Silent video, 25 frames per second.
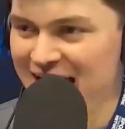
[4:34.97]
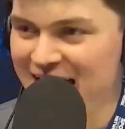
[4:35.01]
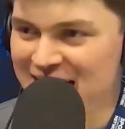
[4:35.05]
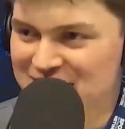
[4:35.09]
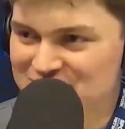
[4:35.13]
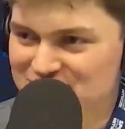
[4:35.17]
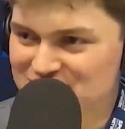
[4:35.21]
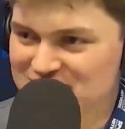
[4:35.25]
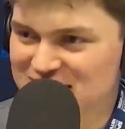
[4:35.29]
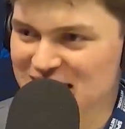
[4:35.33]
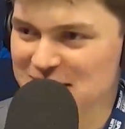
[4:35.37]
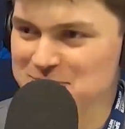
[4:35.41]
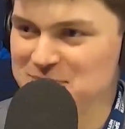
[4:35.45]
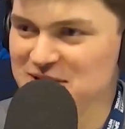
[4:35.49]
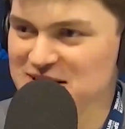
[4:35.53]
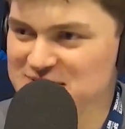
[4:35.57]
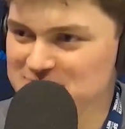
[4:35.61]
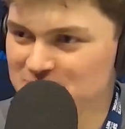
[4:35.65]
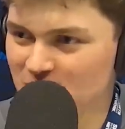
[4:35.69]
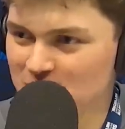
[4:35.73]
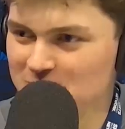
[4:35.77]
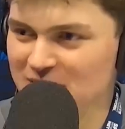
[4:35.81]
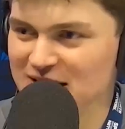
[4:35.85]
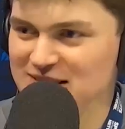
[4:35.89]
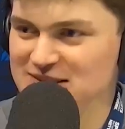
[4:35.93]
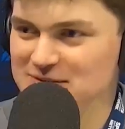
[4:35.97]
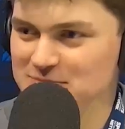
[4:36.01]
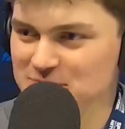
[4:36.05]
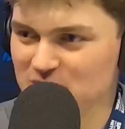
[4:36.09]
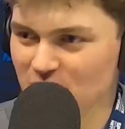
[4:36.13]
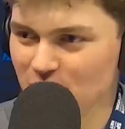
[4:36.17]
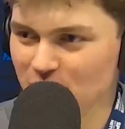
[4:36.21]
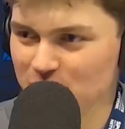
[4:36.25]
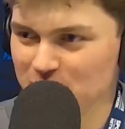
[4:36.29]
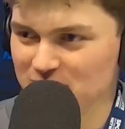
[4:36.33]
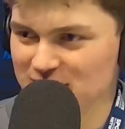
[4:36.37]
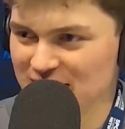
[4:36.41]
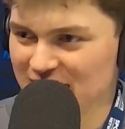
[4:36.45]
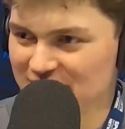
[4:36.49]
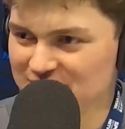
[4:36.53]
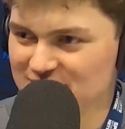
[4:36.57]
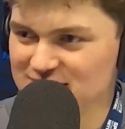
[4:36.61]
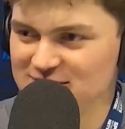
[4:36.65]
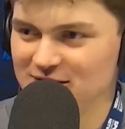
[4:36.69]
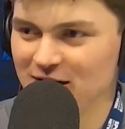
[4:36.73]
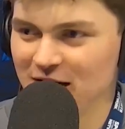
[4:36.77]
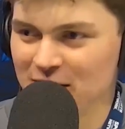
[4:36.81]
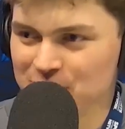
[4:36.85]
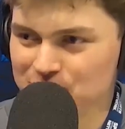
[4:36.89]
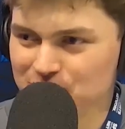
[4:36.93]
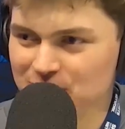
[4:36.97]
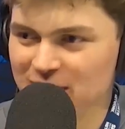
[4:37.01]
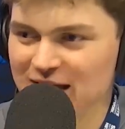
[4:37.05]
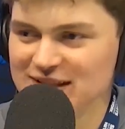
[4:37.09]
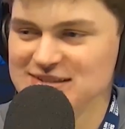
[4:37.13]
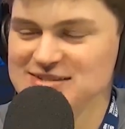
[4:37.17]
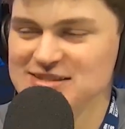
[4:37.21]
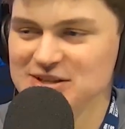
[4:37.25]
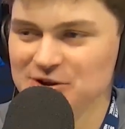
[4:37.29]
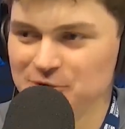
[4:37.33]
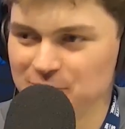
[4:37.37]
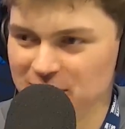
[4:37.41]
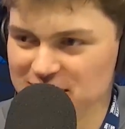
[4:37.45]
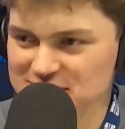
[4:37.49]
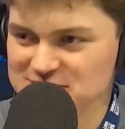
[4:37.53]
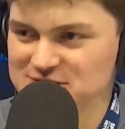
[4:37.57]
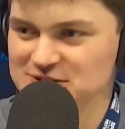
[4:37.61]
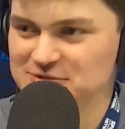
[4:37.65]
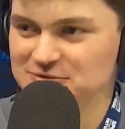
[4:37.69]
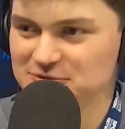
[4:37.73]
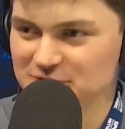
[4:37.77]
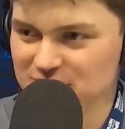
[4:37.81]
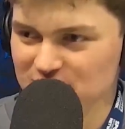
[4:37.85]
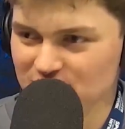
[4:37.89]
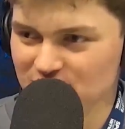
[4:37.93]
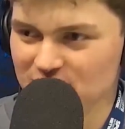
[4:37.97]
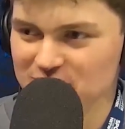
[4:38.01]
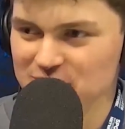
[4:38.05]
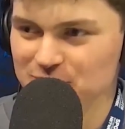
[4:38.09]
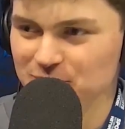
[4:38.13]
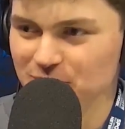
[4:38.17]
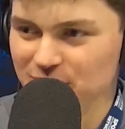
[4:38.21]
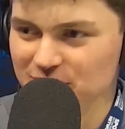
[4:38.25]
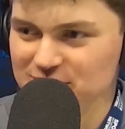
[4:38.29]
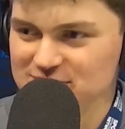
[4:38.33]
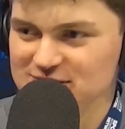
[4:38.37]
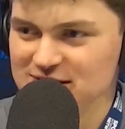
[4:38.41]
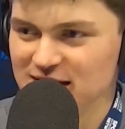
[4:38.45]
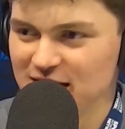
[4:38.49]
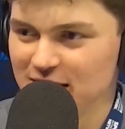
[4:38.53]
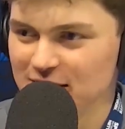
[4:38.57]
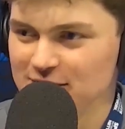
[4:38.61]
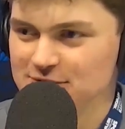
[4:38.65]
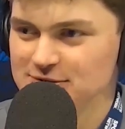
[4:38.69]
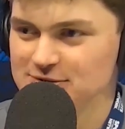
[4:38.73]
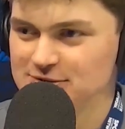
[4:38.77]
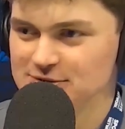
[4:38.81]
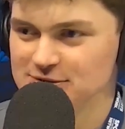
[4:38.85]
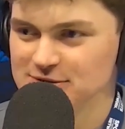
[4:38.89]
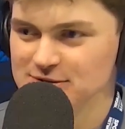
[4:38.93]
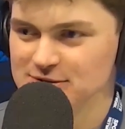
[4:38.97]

How do you keep his momentum going without the title? That's the question for Cody Rhodes now.